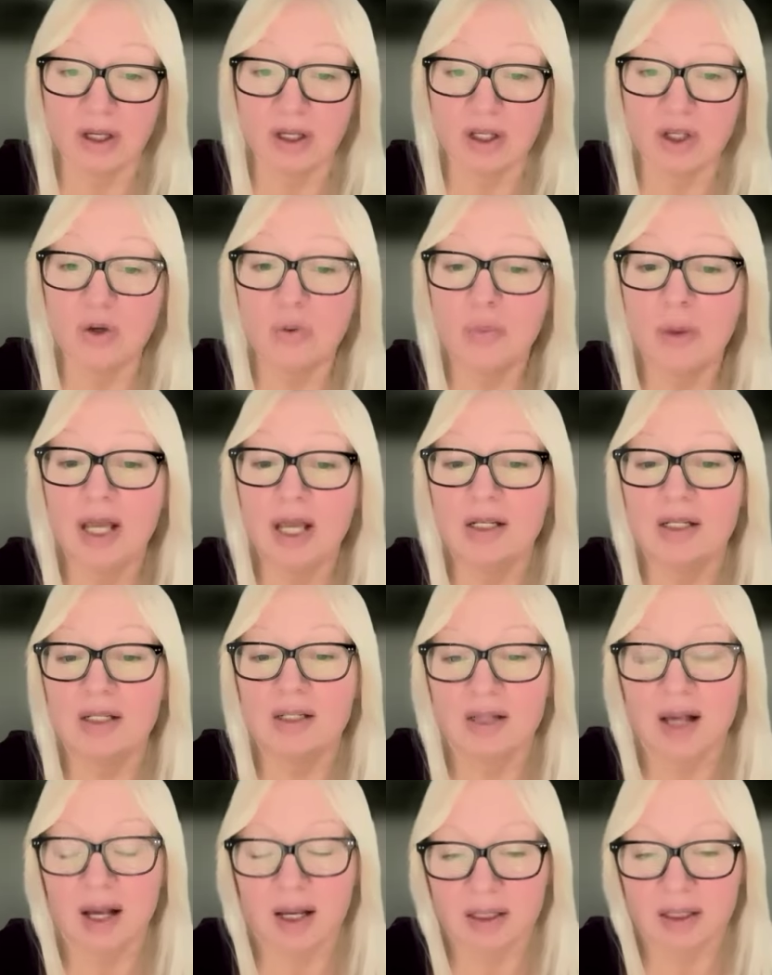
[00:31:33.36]
You may
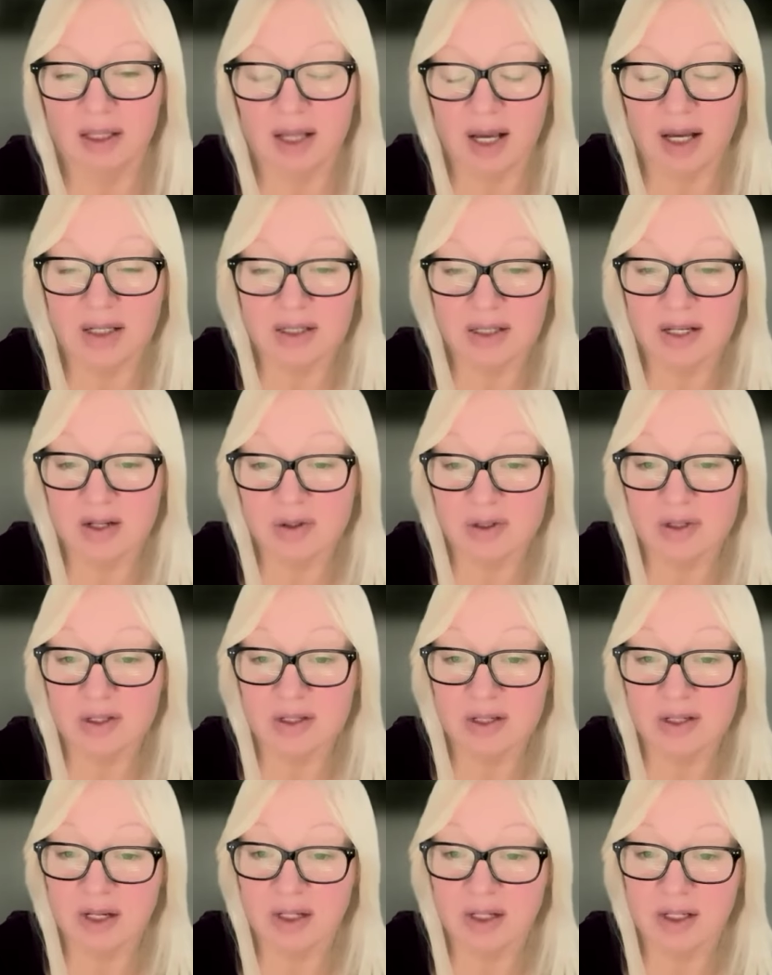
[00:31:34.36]
design the ideal
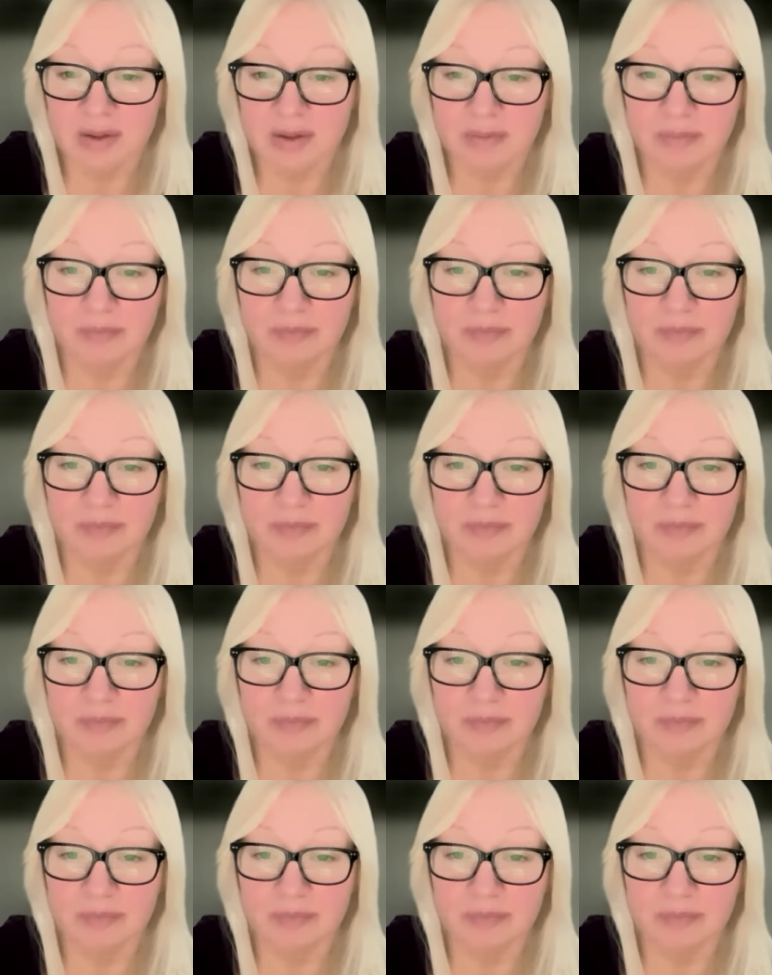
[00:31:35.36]
study,